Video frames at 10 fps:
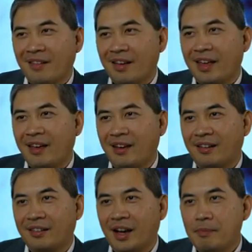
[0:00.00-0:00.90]

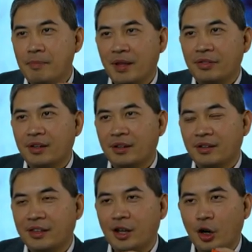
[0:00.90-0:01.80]
And I met the
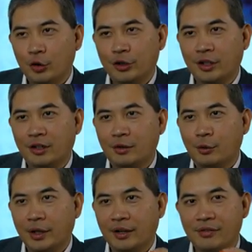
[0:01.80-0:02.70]
the owner
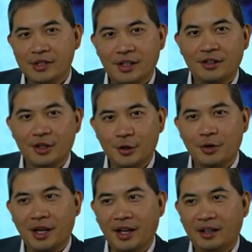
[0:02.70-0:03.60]
when I visited the UK.